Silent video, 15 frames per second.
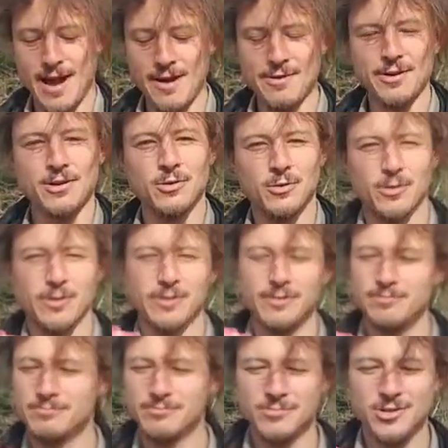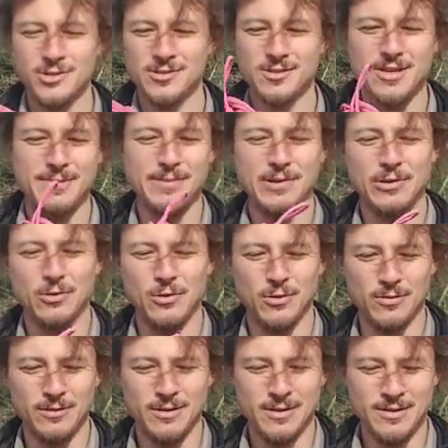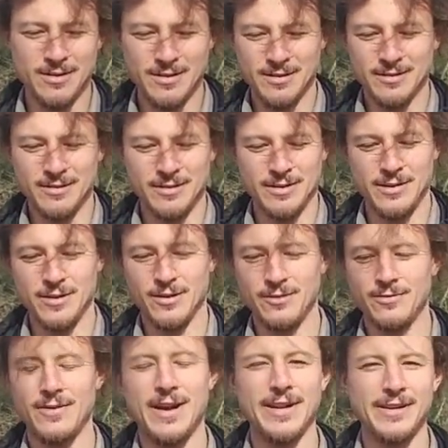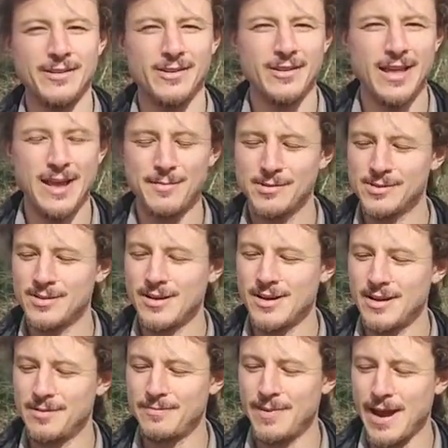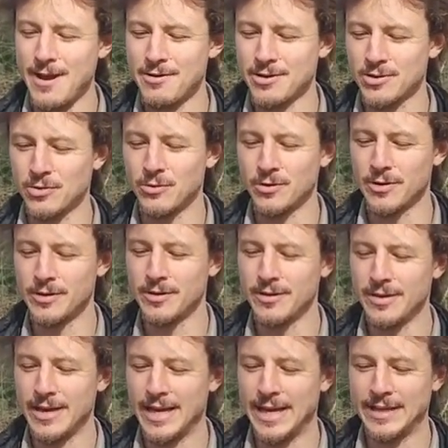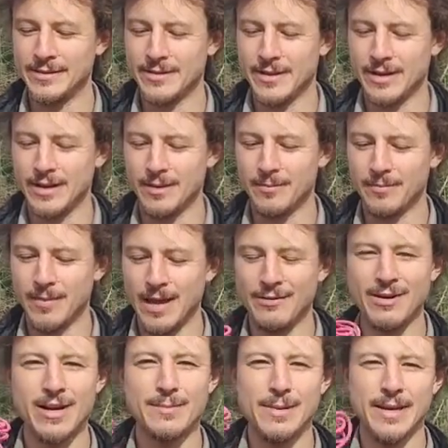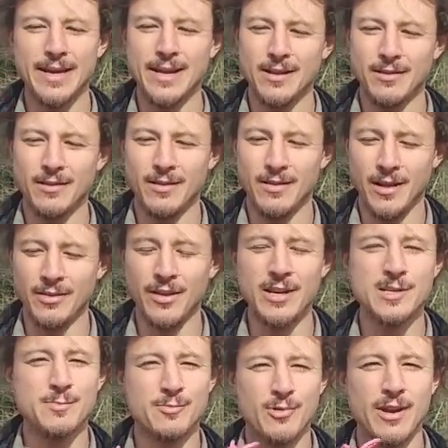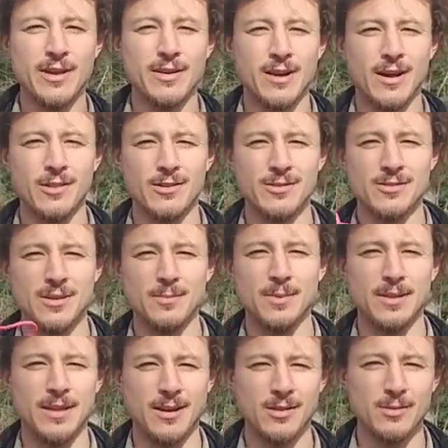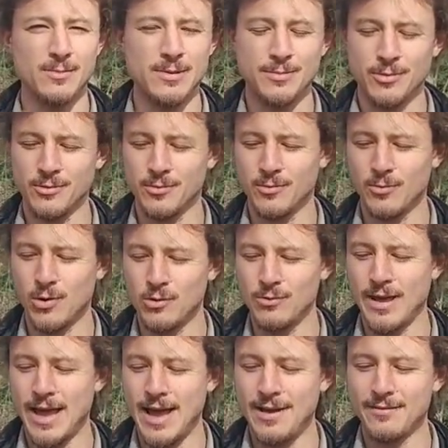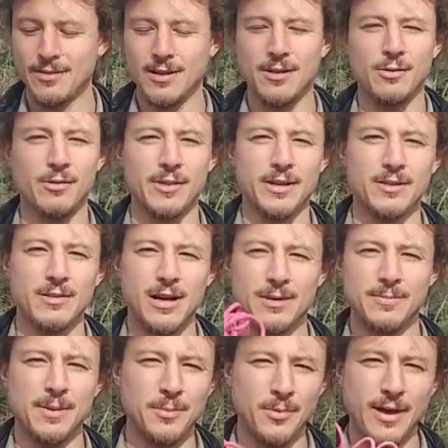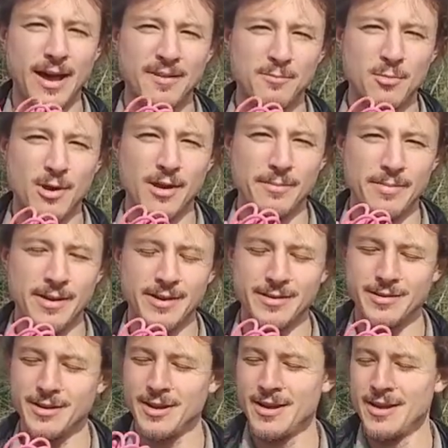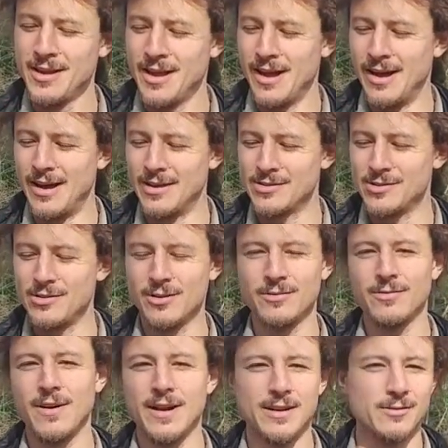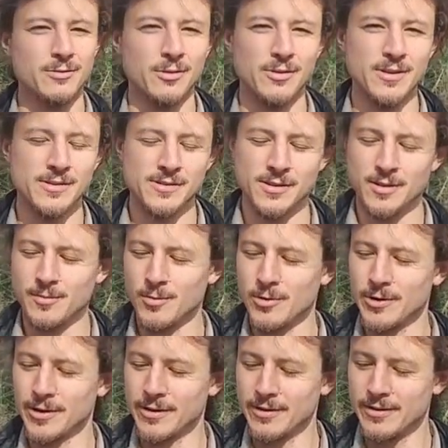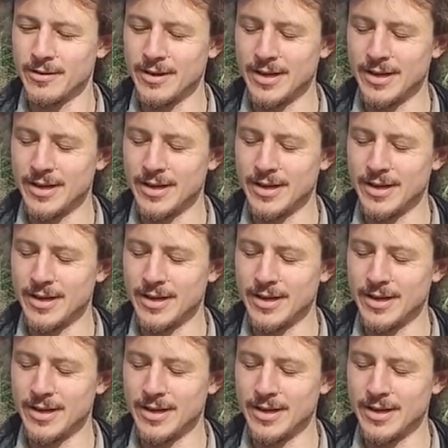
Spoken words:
paracord, just typical, find it on Amazon, paracord, and I recommend getting a nice bright color, something that other people won't have, and I don't think a lot of people have bright pink, so you can find it real easy in the morning.